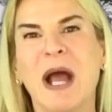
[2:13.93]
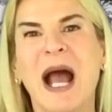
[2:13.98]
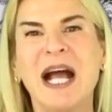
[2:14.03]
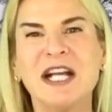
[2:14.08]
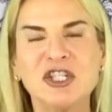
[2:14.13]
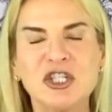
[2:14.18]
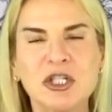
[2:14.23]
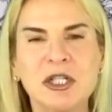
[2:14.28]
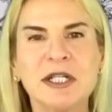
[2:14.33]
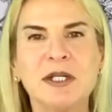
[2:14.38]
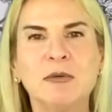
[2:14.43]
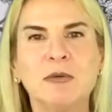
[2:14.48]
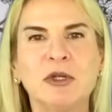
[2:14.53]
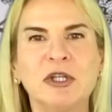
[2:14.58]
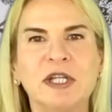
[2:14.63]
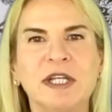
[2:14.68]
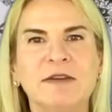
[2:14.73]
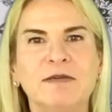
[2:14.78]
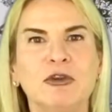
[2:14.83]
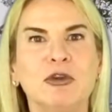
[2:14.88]
actually will
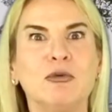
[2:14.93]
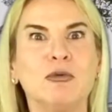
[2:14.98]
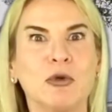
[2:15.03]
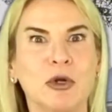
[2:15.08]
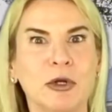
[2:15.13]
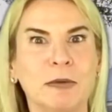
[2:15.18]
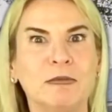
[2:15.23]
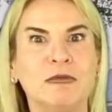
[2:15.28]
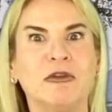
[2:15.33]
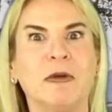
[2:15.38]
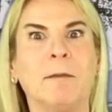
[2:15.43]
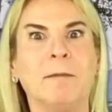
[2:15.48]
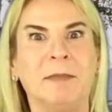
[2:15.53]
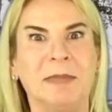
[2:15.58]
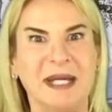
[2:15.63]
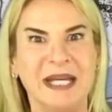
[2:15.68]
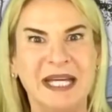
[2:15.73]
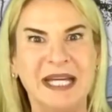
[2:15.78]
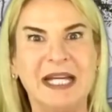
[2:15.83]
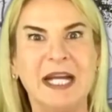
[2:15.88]
leave you room to
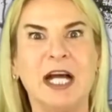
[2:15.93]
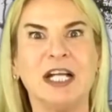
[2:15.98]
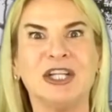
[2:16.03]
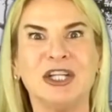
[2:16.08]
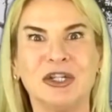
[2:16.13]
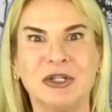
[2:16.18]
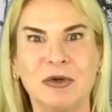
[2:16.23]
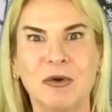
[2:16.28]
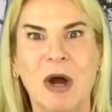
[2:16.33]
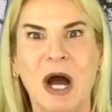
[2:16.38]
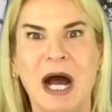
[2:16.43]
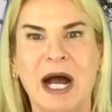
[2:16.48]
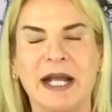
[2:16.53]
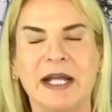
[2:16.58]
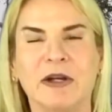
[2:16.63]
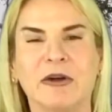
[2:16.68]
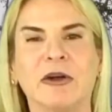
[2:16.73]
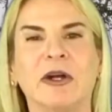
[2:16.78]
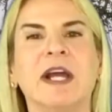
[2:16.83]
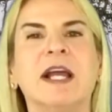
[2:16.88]
bid a little
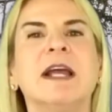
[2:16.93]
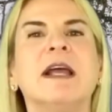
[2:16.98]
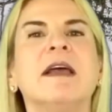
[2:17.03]
higher